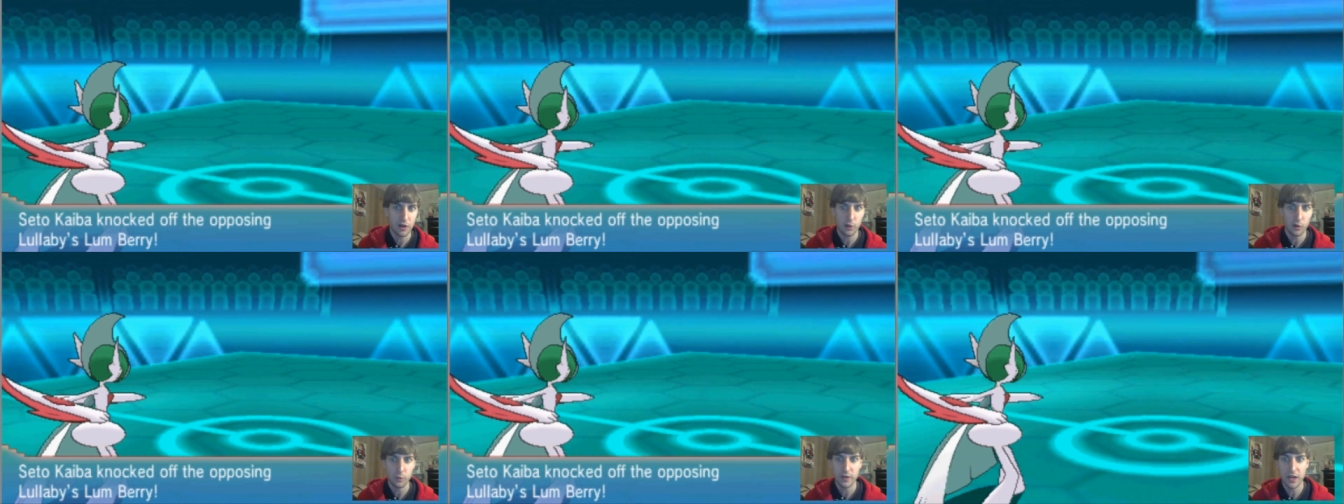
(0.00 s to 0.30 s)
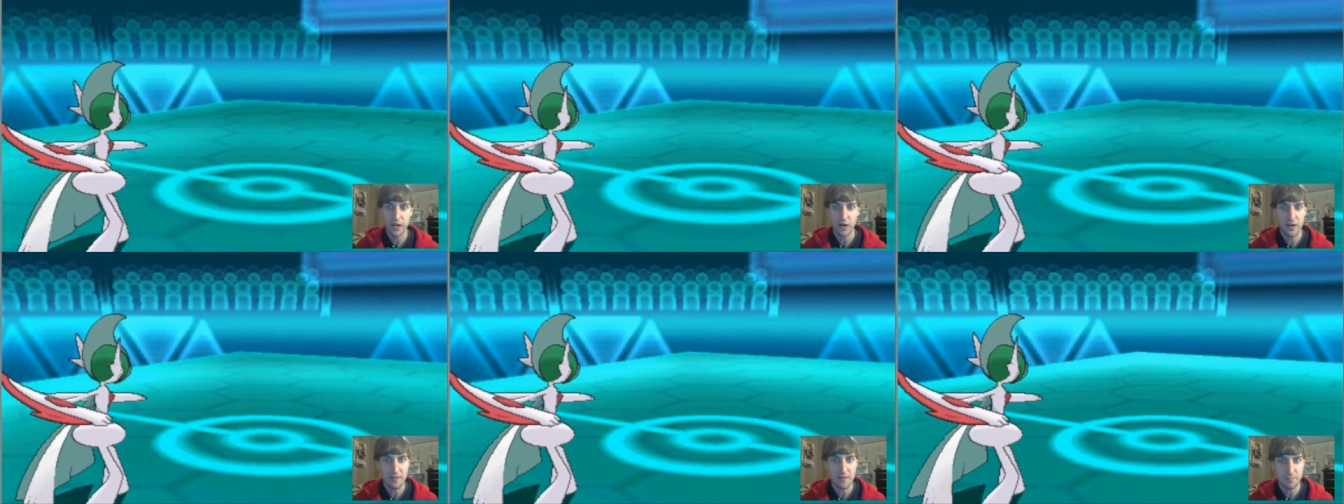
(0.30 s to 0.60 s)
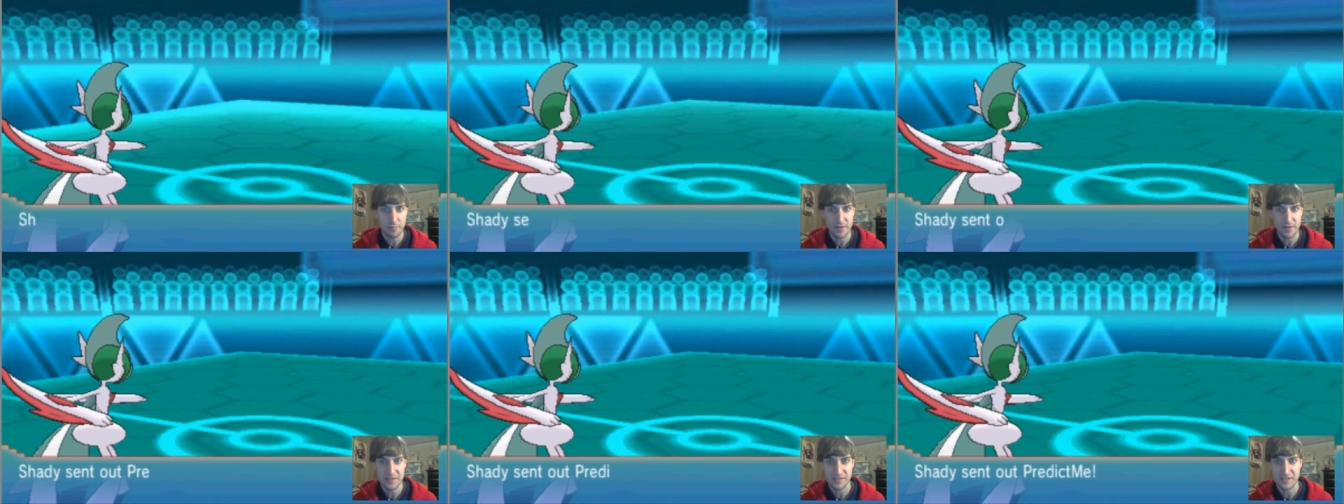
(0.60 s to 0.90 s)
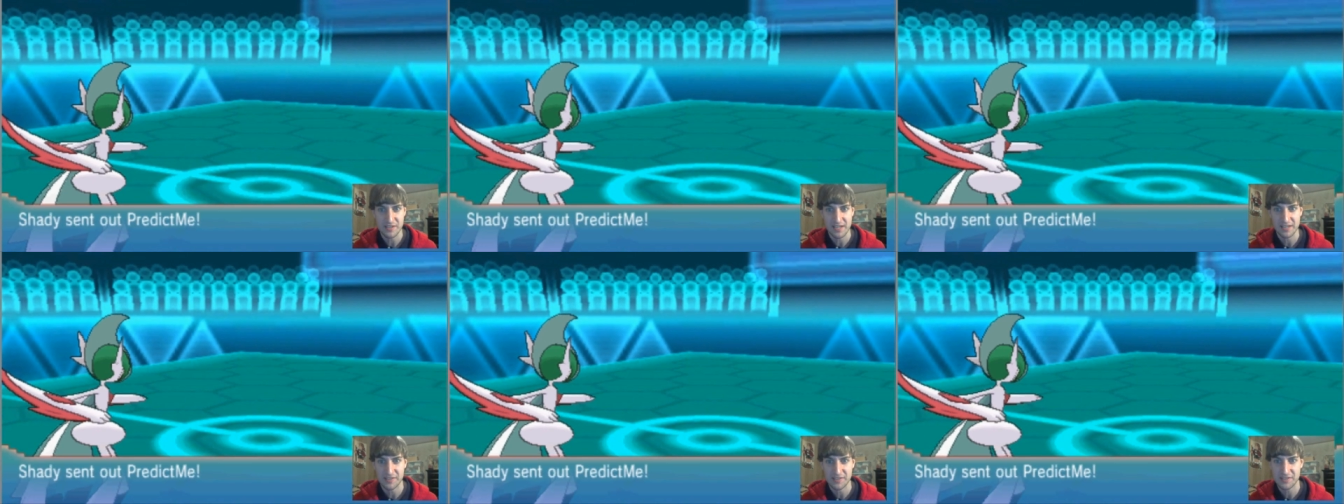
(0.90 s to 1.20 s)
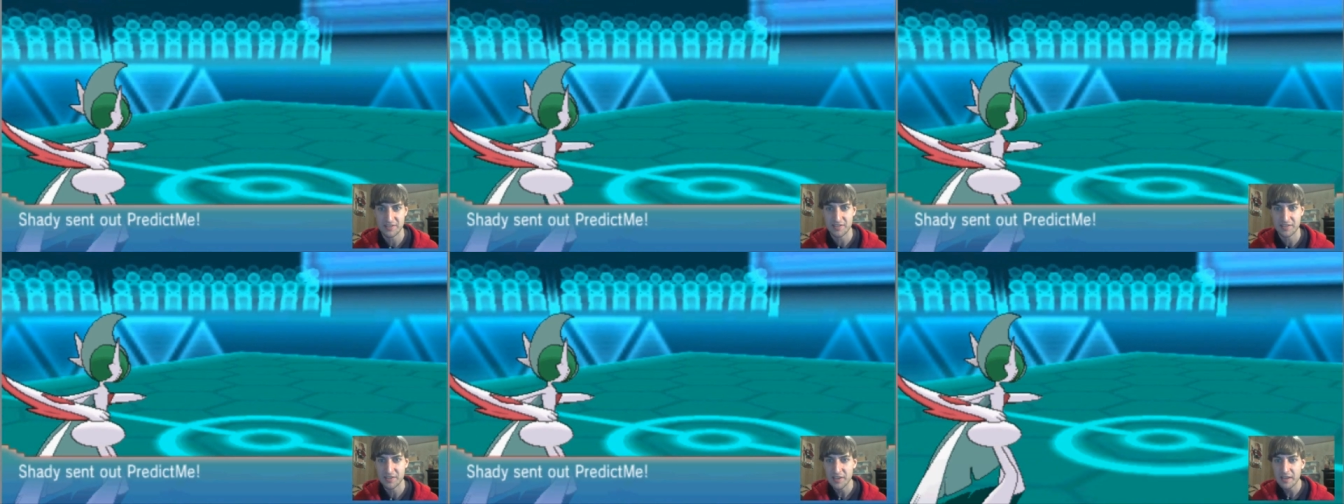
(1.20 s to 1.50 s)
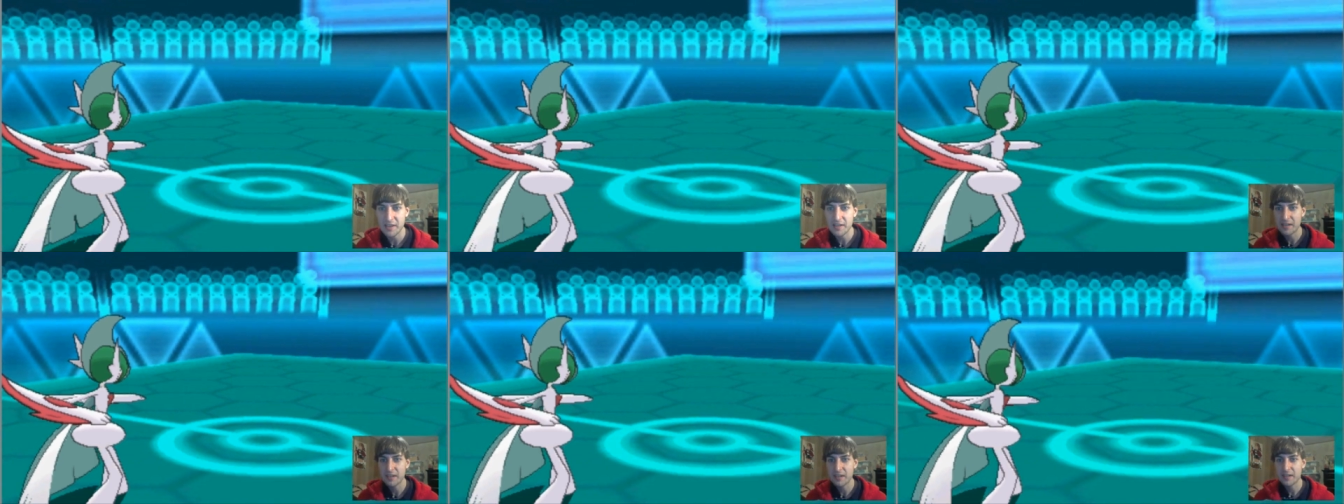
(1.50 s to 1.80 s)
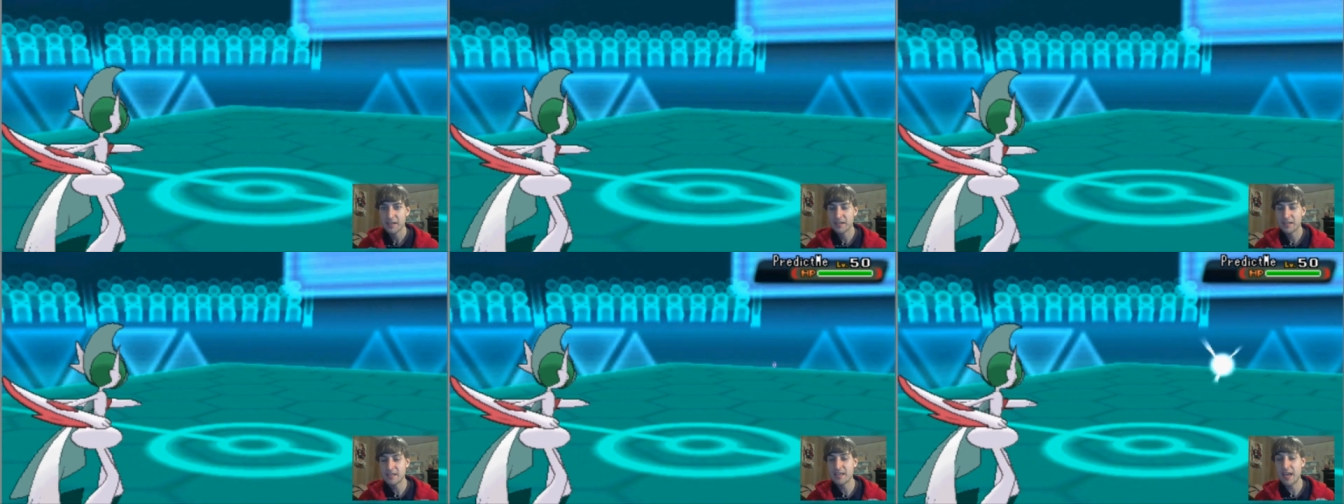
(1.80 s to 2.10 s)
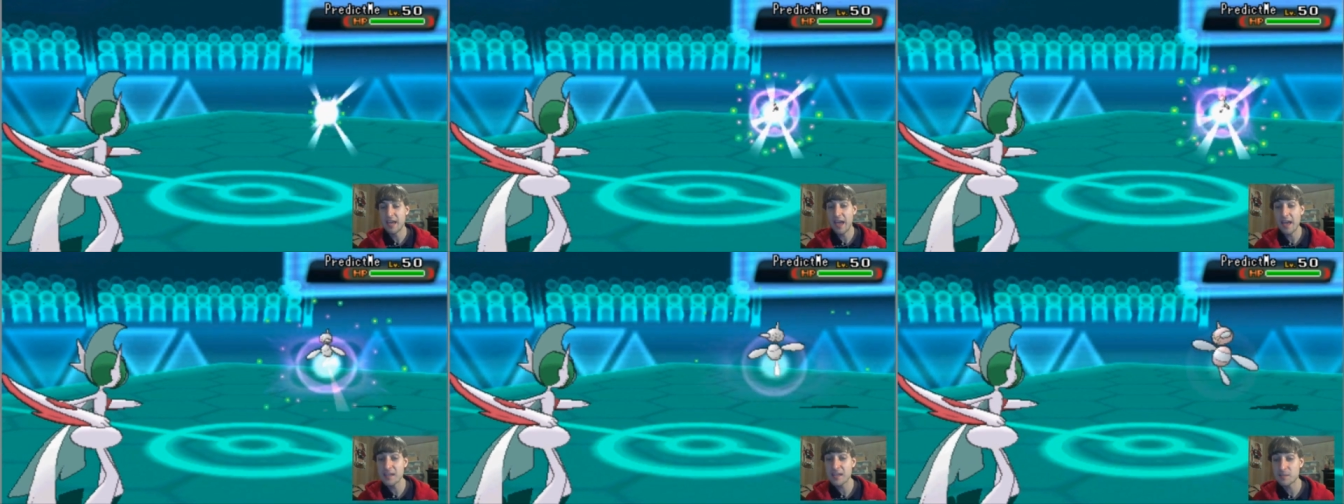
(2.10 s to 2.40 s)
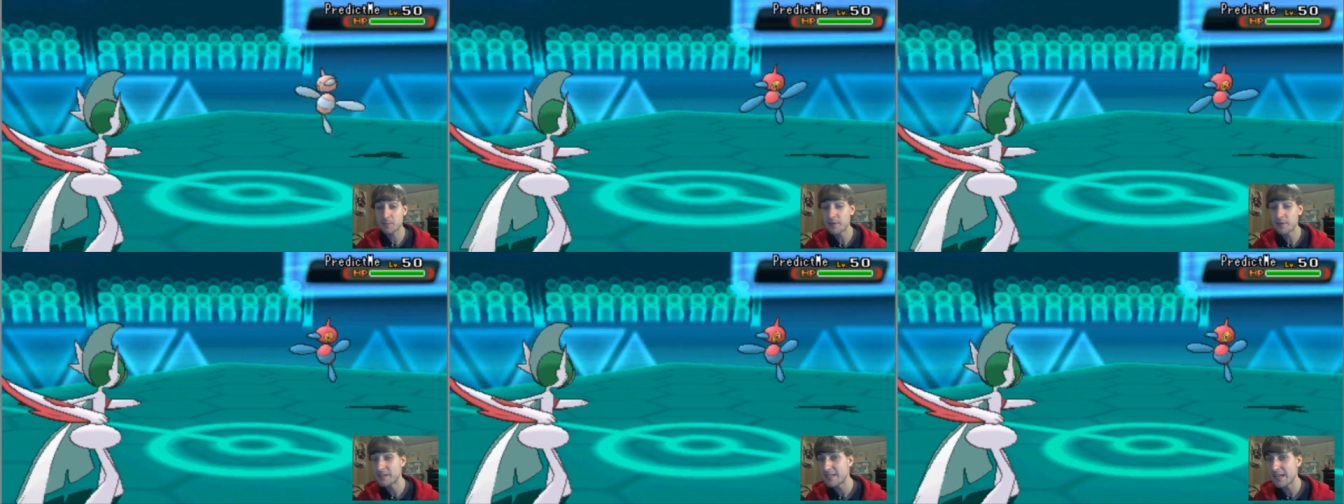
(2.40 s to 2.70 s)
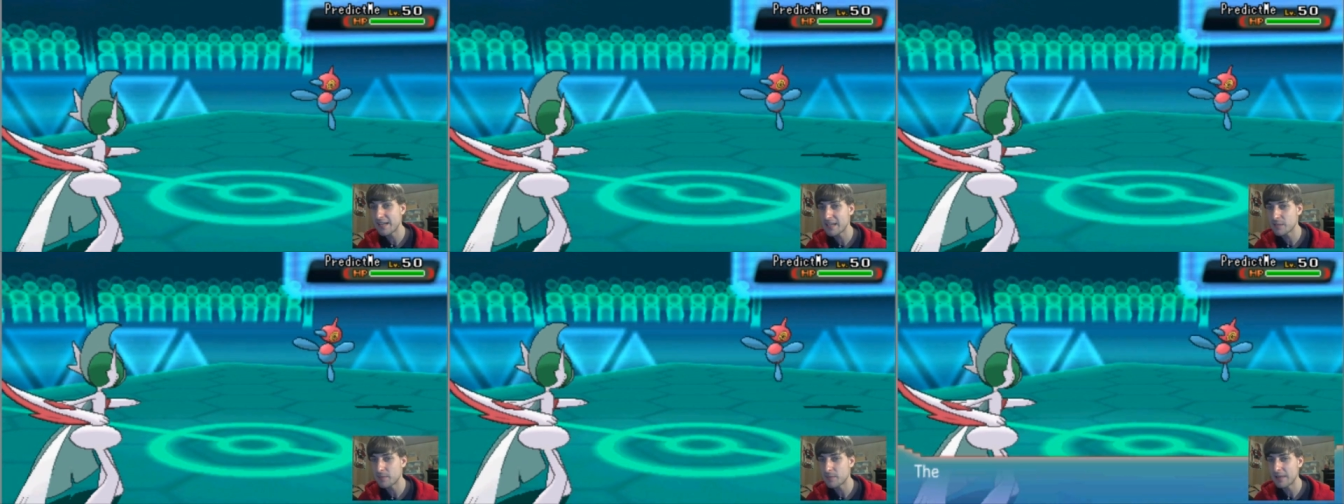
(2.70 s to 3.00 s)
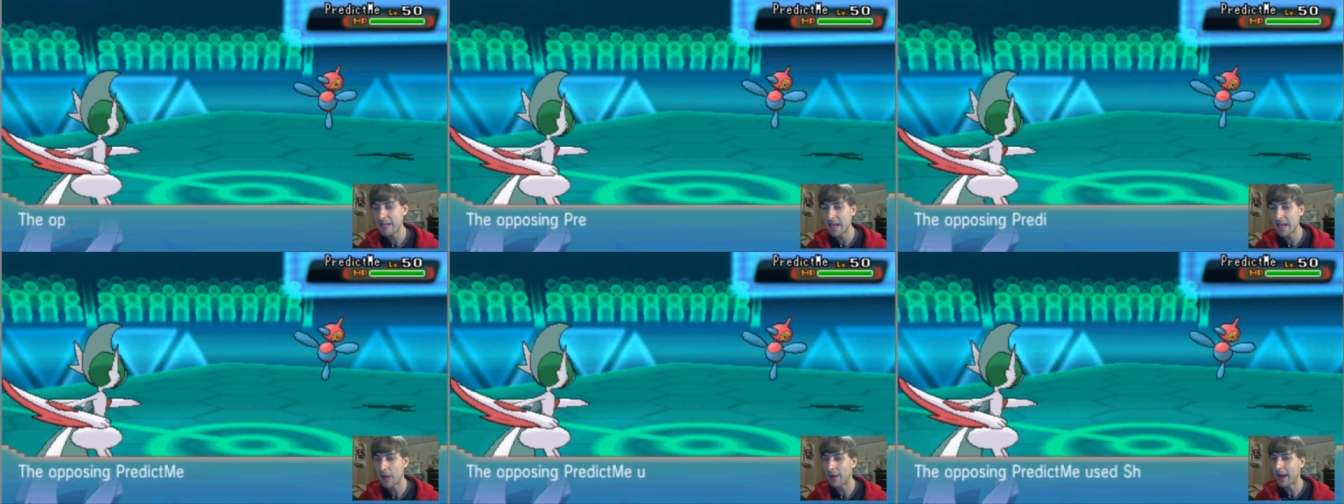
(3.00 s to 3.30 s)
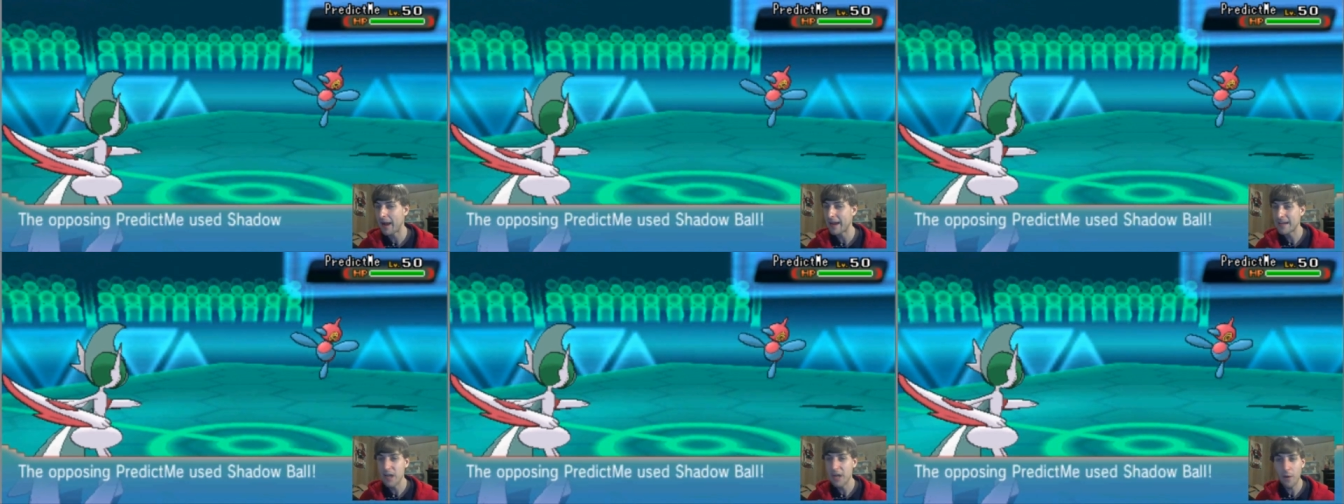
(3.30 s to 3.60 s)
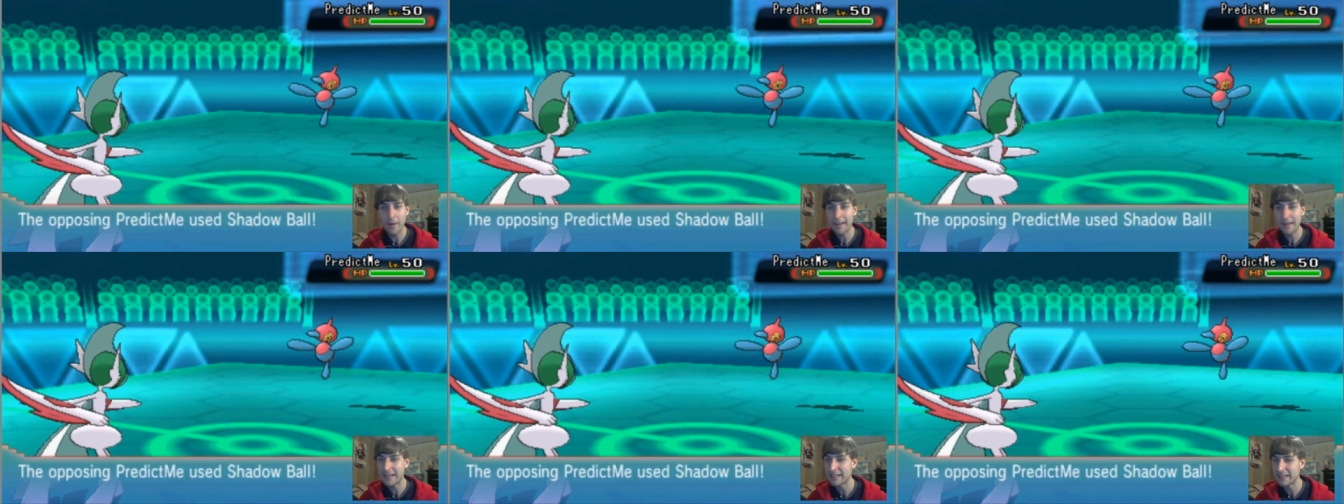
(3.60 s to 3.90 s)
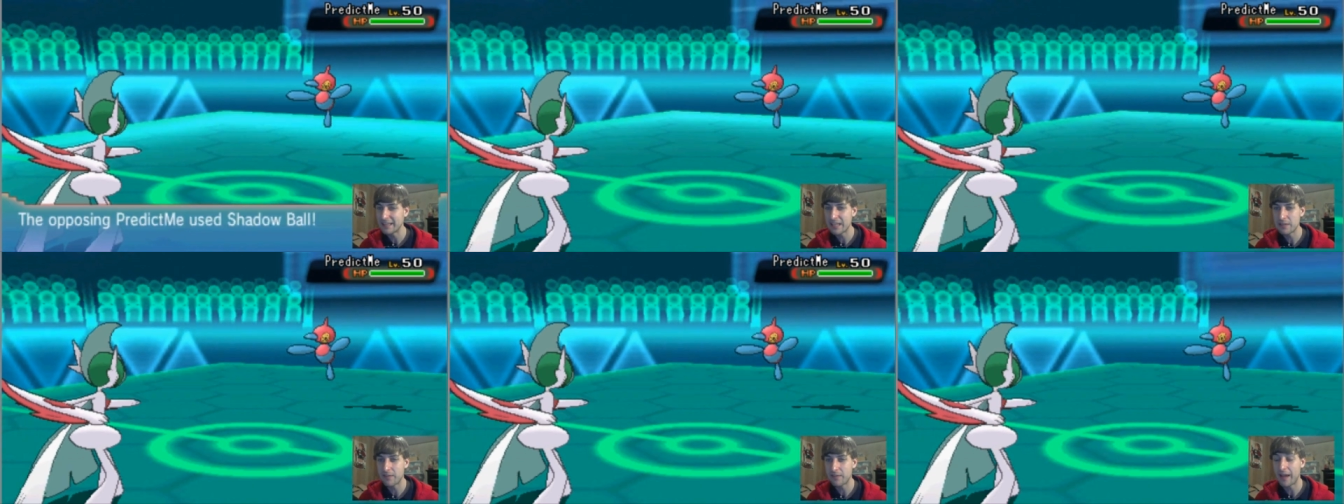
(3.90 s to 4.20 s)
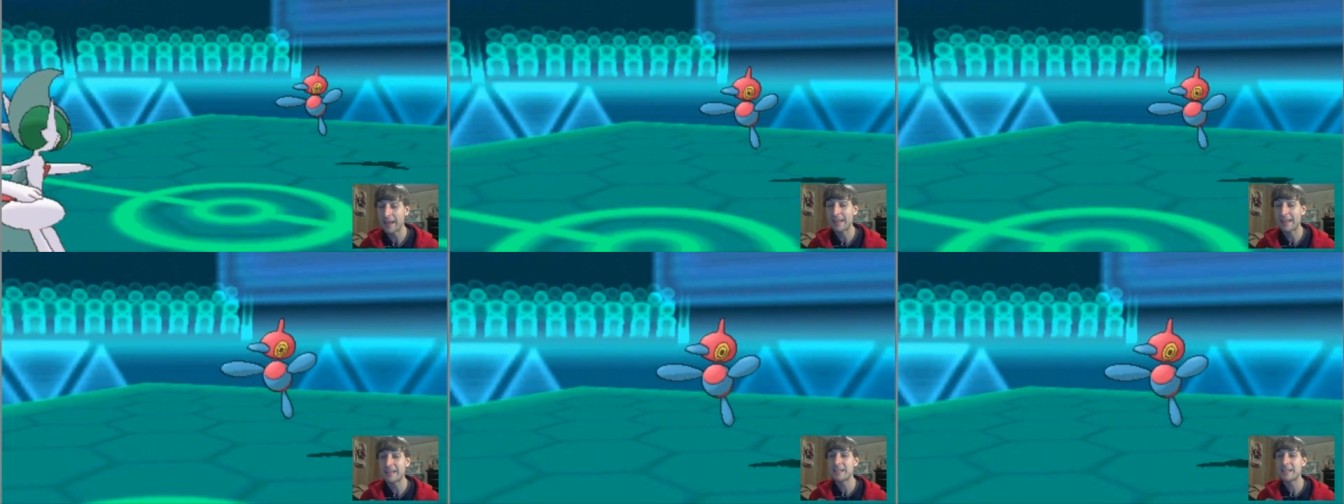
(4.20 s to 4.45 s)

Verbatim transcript: gone. We are in business. He has predict me. Now I know I can live. I